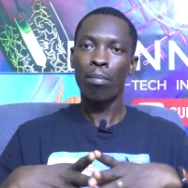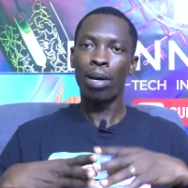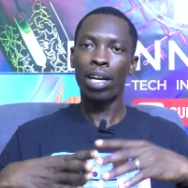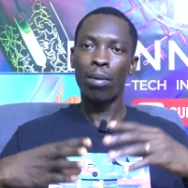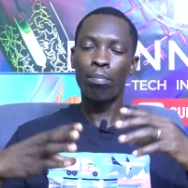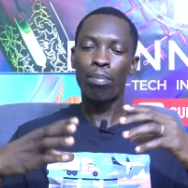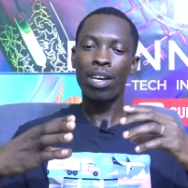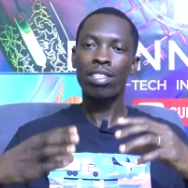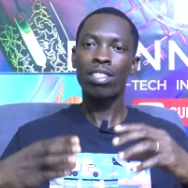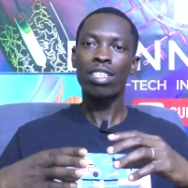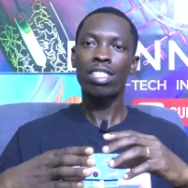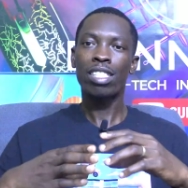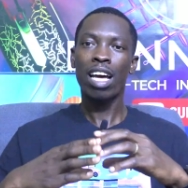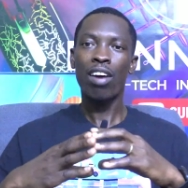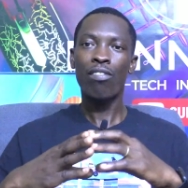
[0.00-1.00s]
but the person
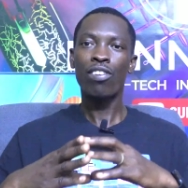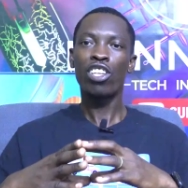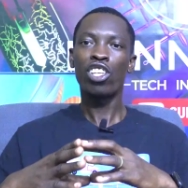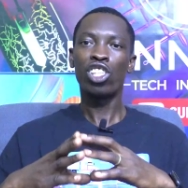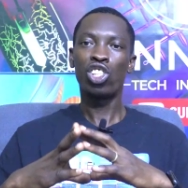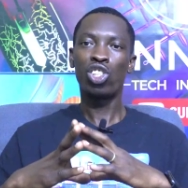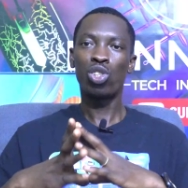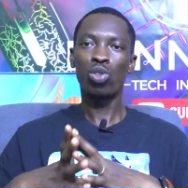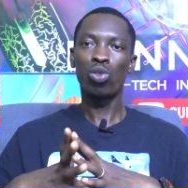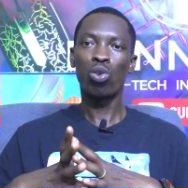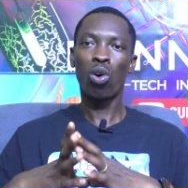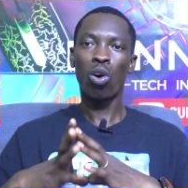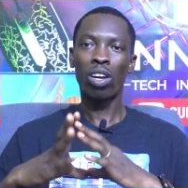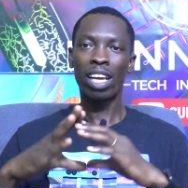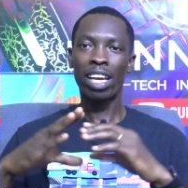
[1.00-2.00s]
is having
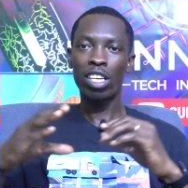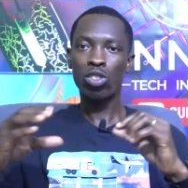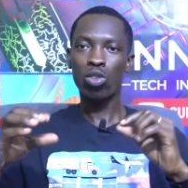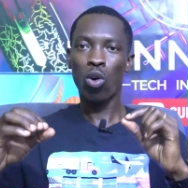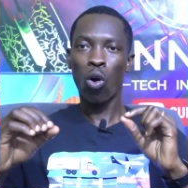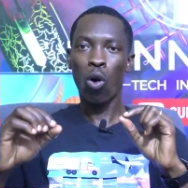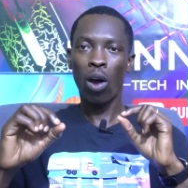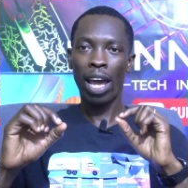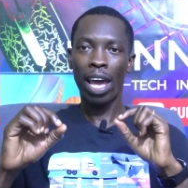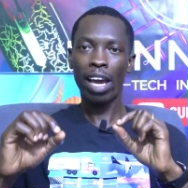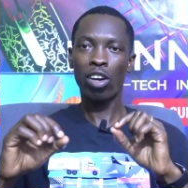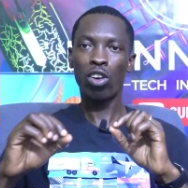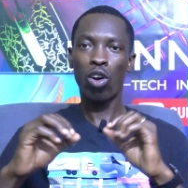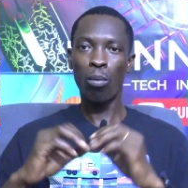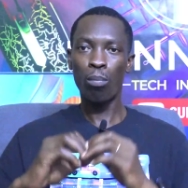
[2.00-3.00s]
issue on his or her
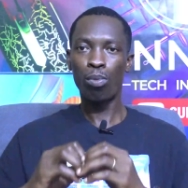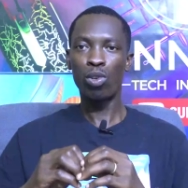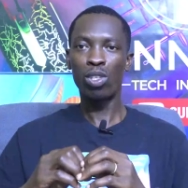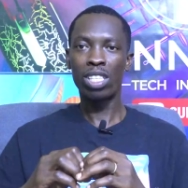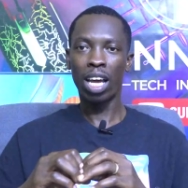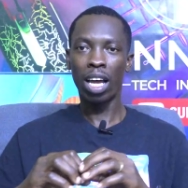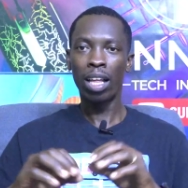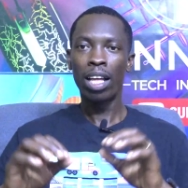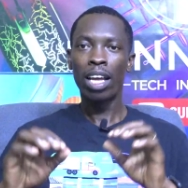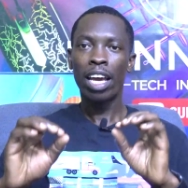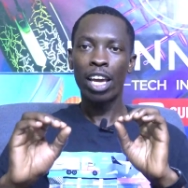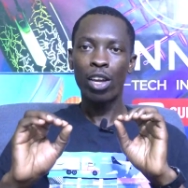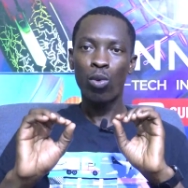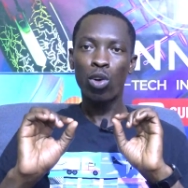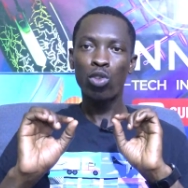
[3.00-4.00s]
computer
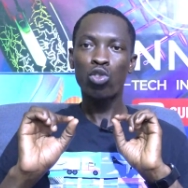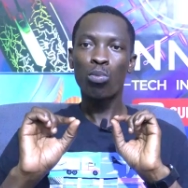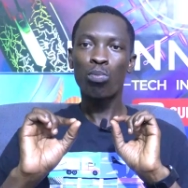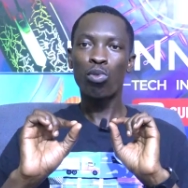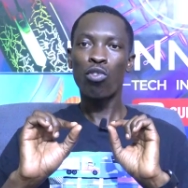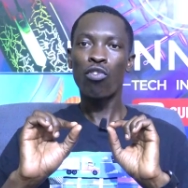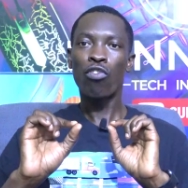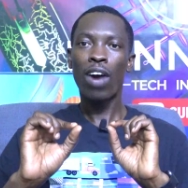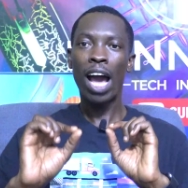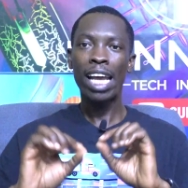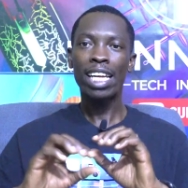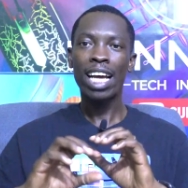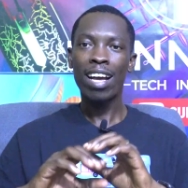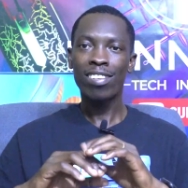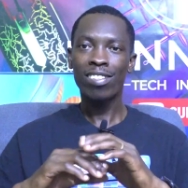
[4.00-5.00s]
and you want to
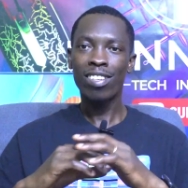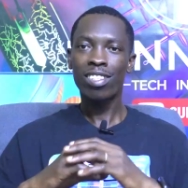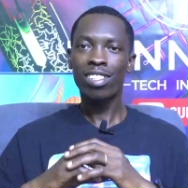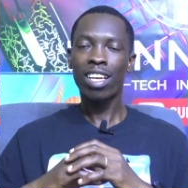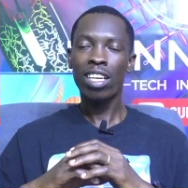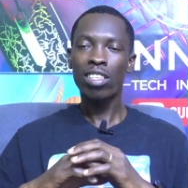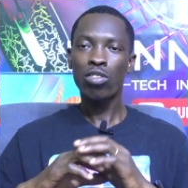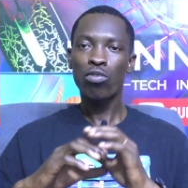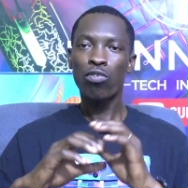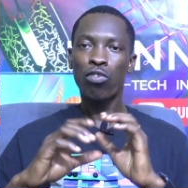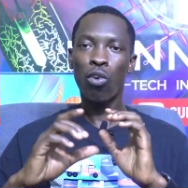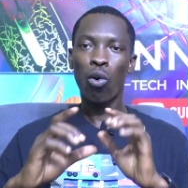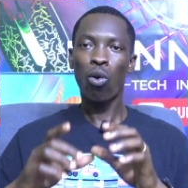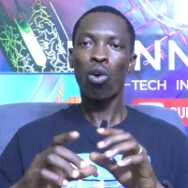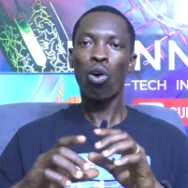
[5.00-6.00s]
provide assistance
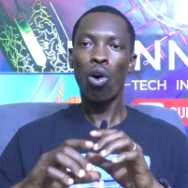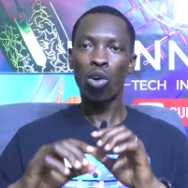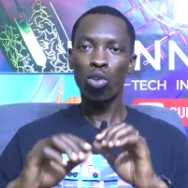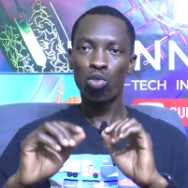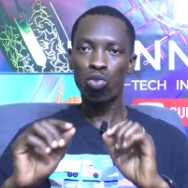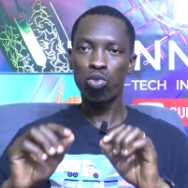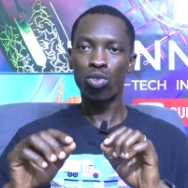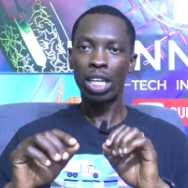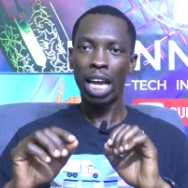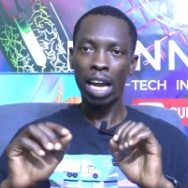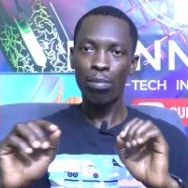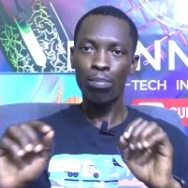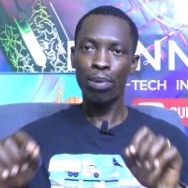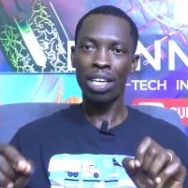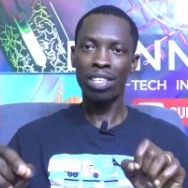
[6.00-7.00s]
for or to
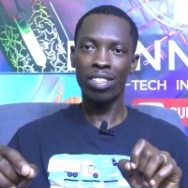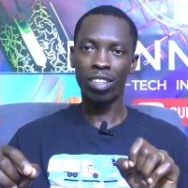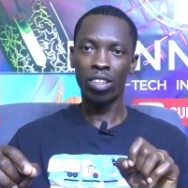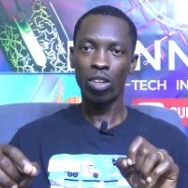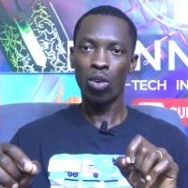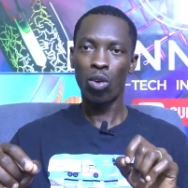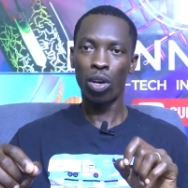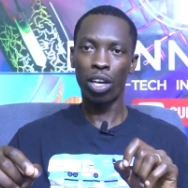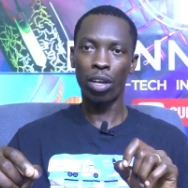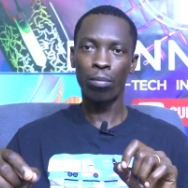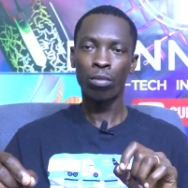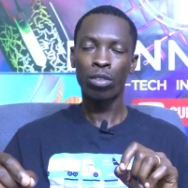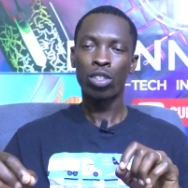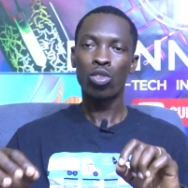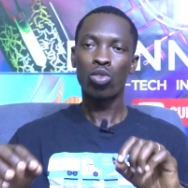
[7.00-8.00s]
that person. Okay,
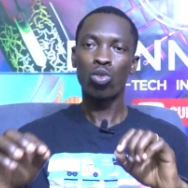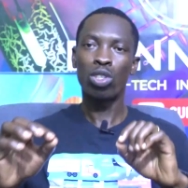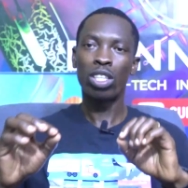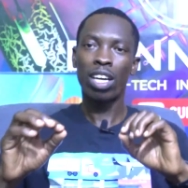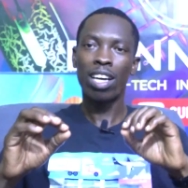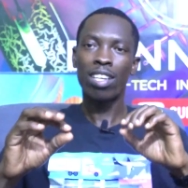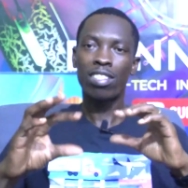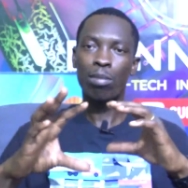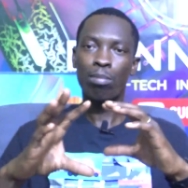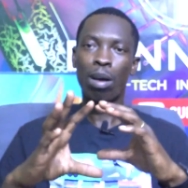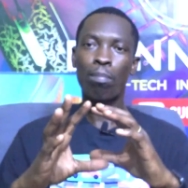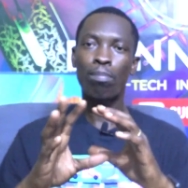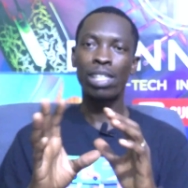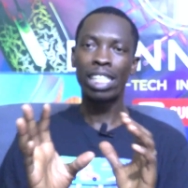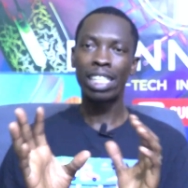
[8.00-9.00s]
so there are some
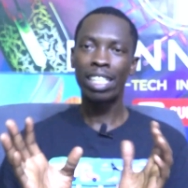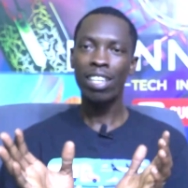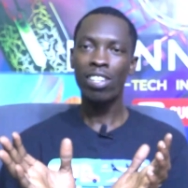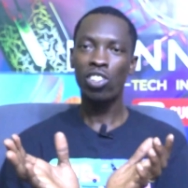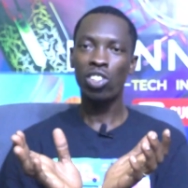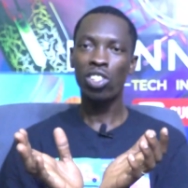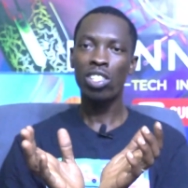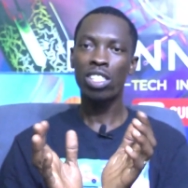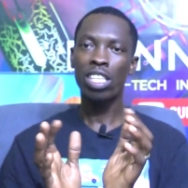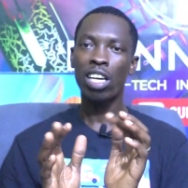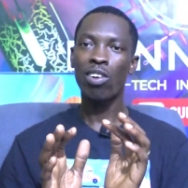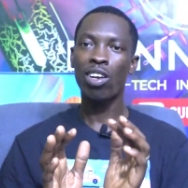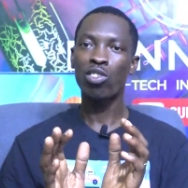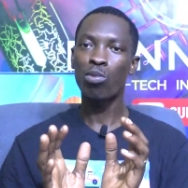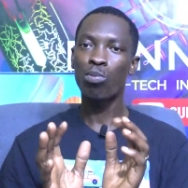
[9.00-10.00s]
applications that
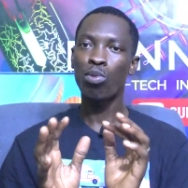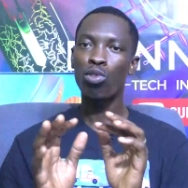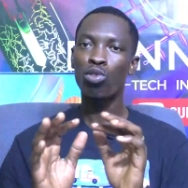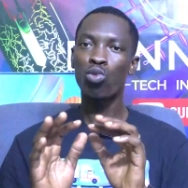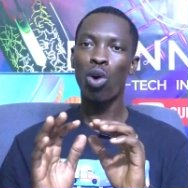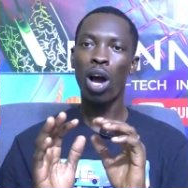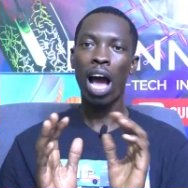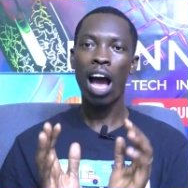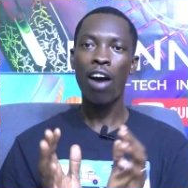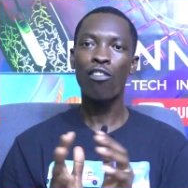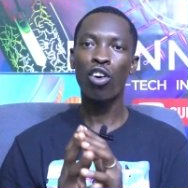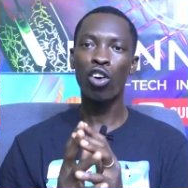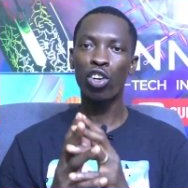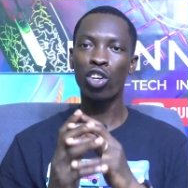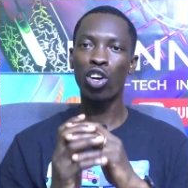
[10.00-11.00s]
you are supposed to
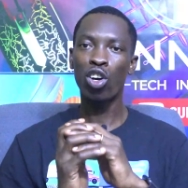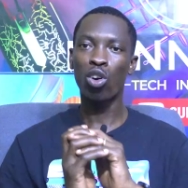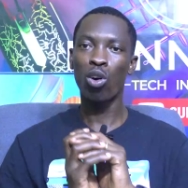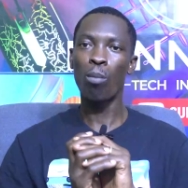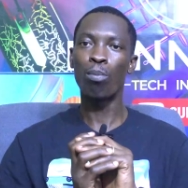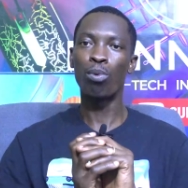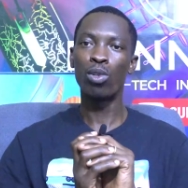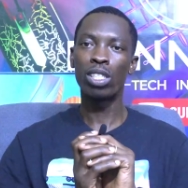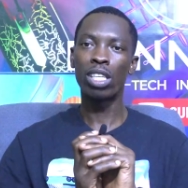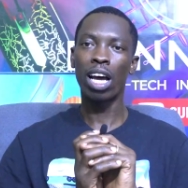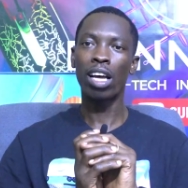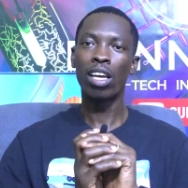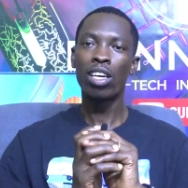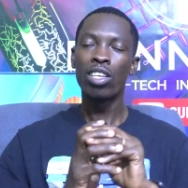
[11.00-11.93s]
have on your computer,